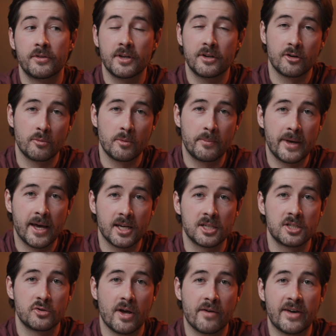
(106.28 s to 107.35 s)
the Adobe
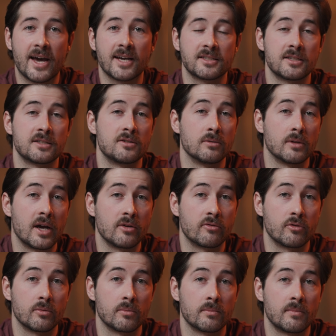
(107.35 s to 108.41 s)
package, you have access to
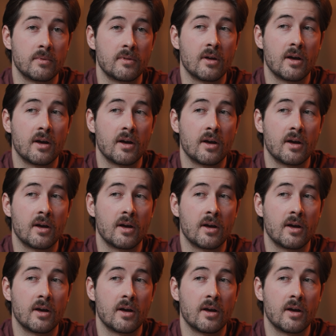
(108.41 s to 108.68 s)
Lightroom.